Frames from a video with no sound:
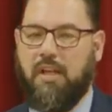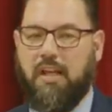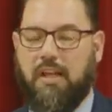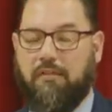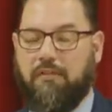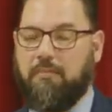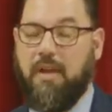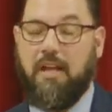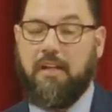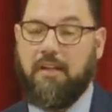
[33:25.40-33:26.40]
If
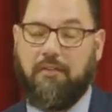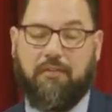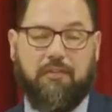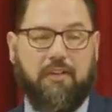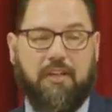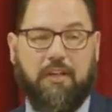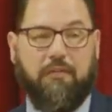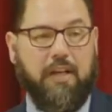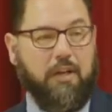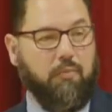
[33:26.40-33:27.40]
man, if if
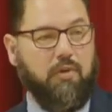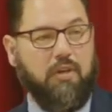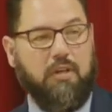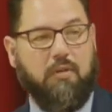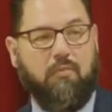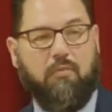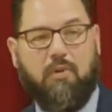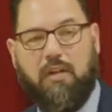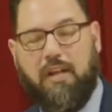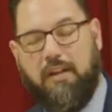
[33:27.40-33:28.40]
anyone
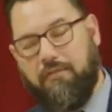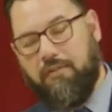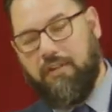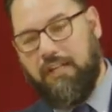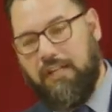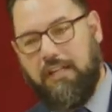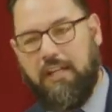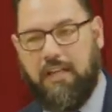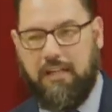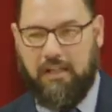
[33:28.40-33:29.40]
would ever need
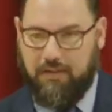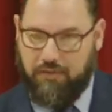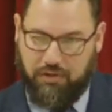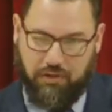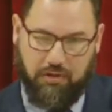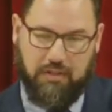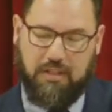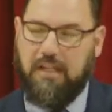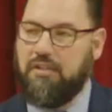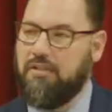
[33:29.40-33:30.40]
any kind of assurance,
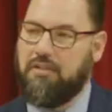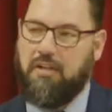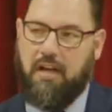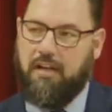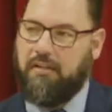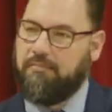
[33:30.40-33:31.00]
he just got it.